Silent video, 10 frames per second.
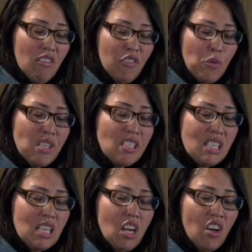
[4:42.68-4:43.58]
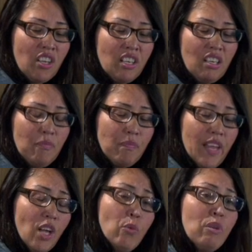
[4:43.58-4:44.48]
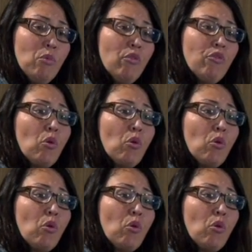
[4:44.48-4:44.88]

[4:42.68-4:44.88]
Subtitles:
focusing on how do we move